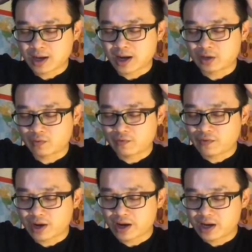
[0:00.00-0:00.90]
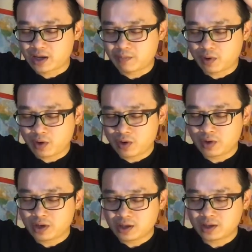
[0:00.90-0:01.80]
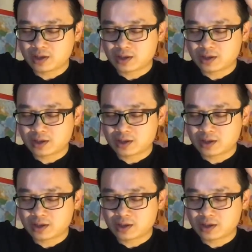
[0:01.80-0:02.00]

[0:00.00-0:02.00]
I don't find any point.